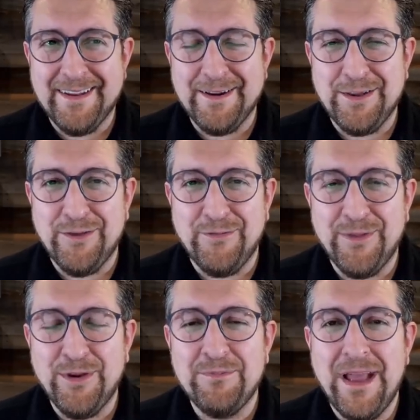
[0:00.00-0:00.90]

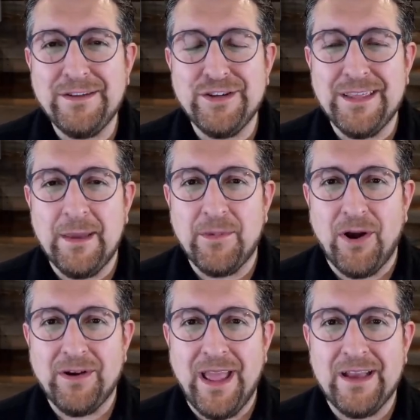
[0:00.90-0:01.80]
you mentioned Kim
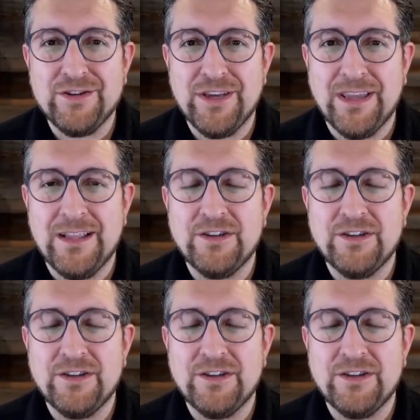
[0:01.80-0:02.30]
Kardashian,